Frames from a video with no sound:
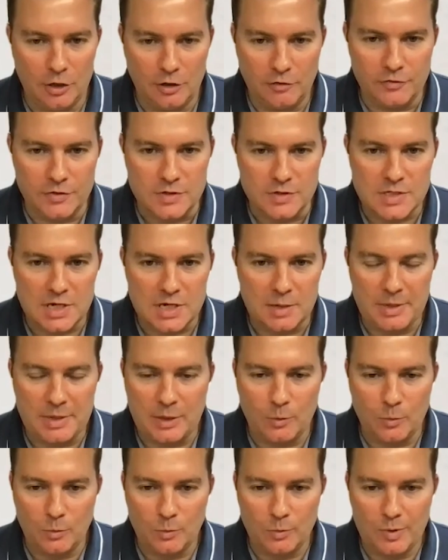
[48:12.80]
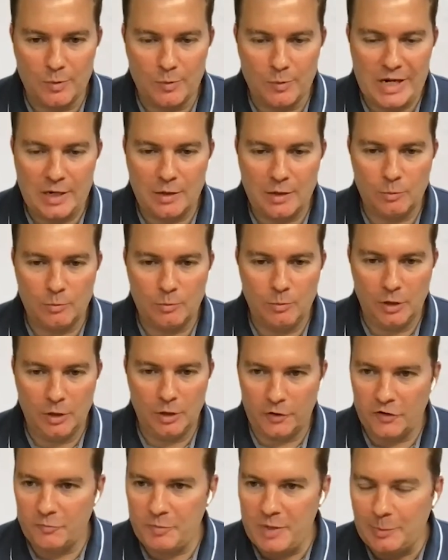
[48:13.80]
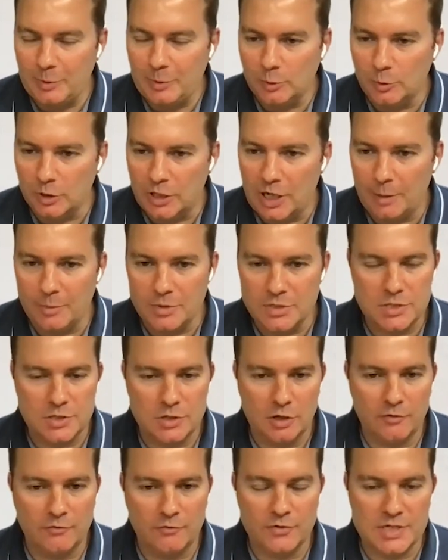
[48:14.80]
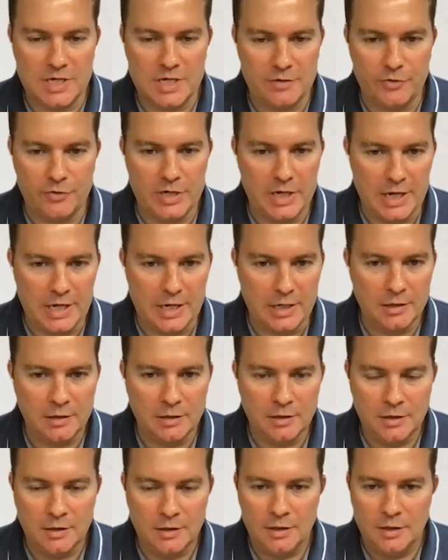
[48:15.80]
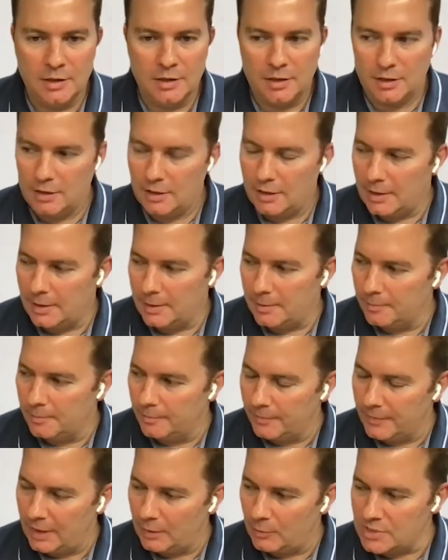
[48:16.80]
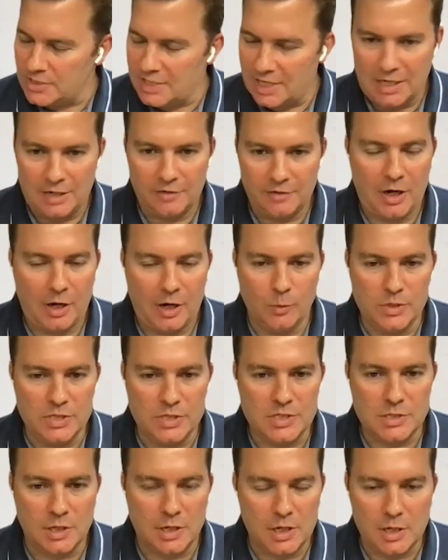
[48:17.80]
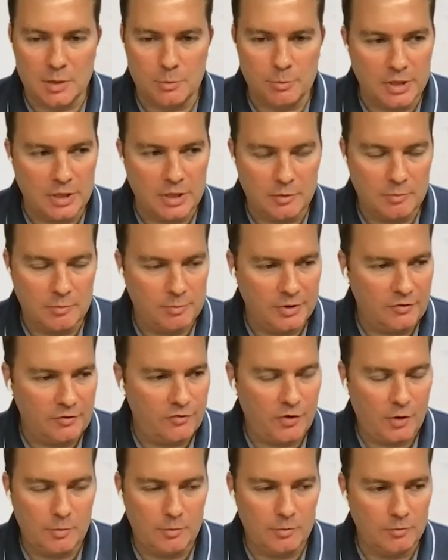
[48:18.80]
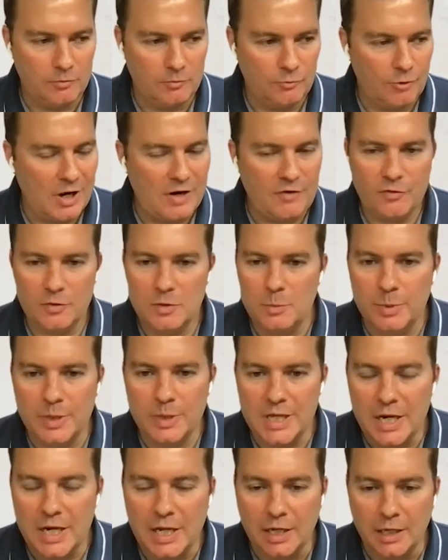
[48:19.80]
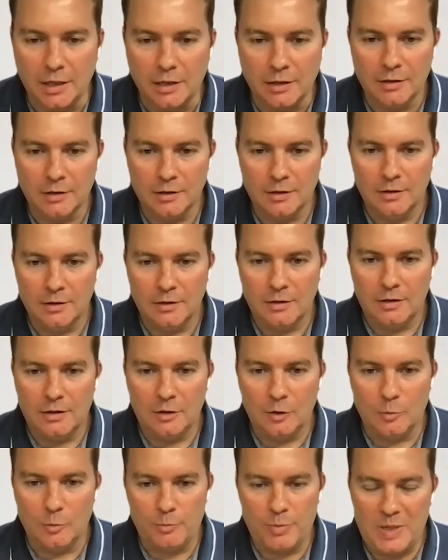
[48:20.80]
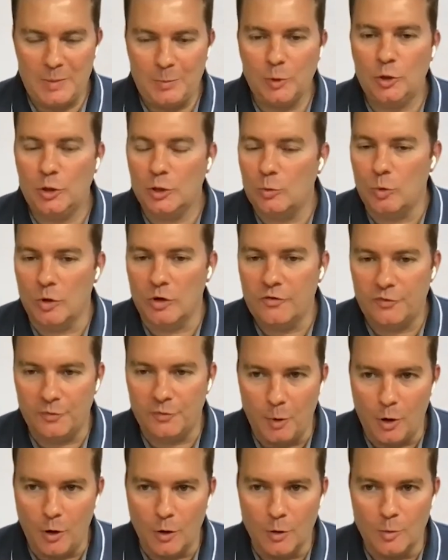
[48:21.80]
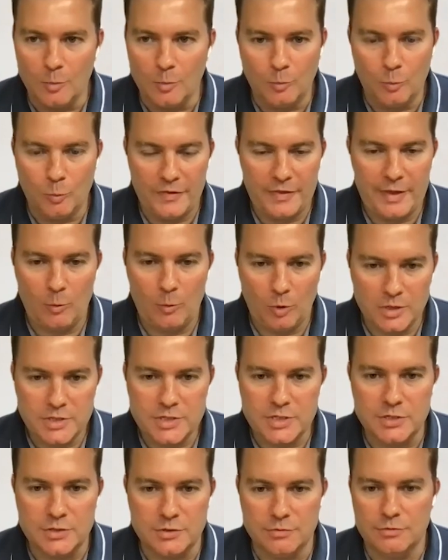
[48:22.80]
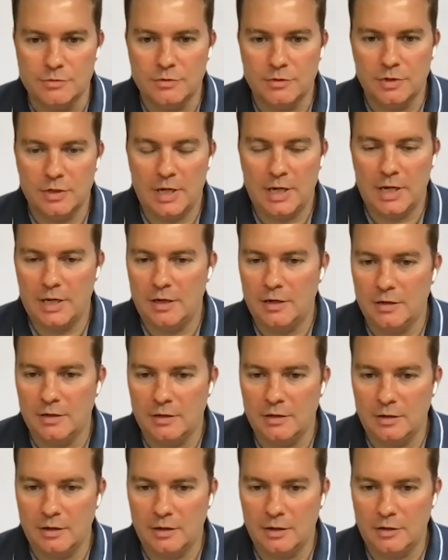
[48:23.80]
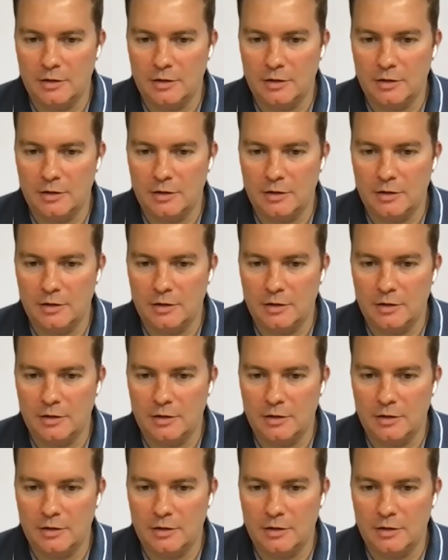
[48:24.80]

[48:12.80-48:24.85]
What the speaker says: the office. I mean, we had a lot of people who were coming to the office every day. That was kind of how we started. But right from the beginning, people could work from home when they wanted to, and